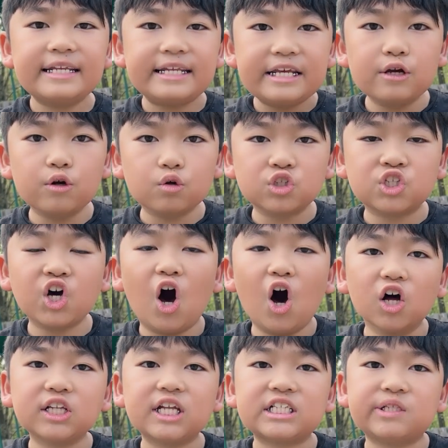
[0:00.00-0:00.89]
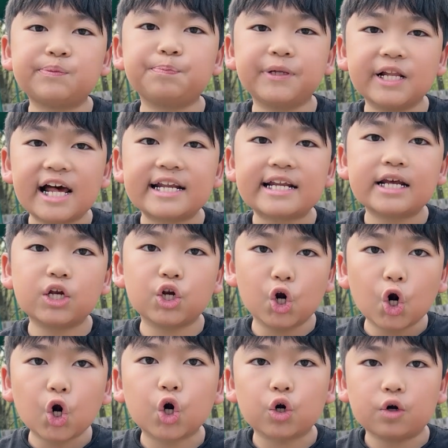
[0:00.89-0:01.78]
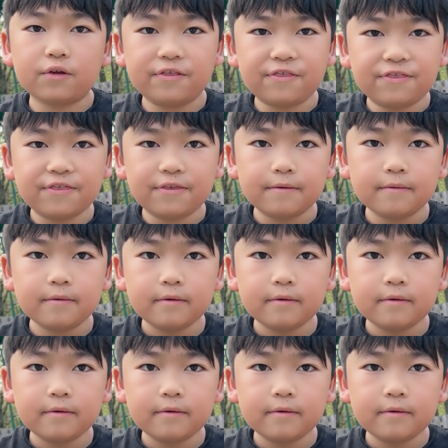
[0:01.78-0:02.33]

years on this planet Earth,